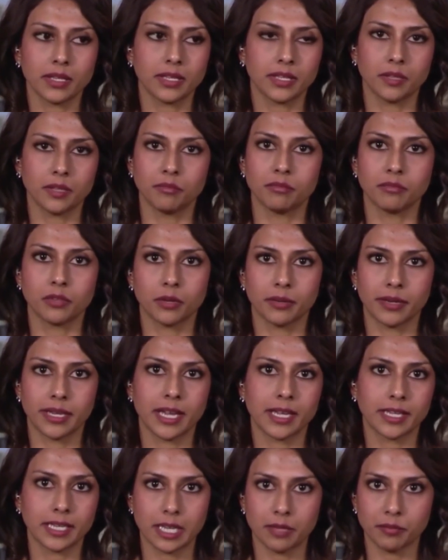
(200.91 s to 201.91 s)
He
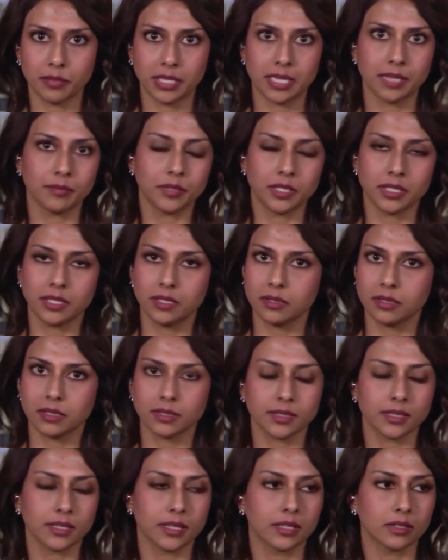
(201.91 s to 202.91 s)
probably had epilepsy
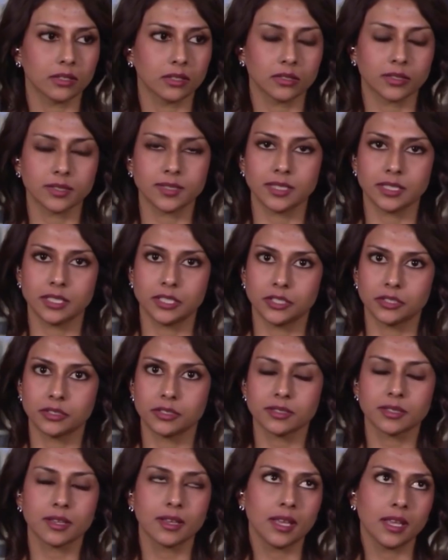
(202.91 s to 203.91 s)
because he had a lot of
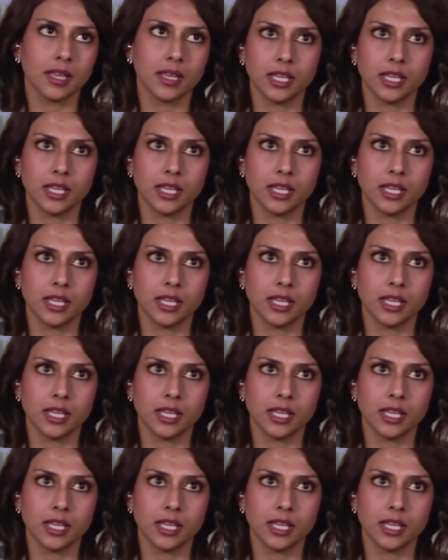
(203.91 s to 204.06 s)
seizures.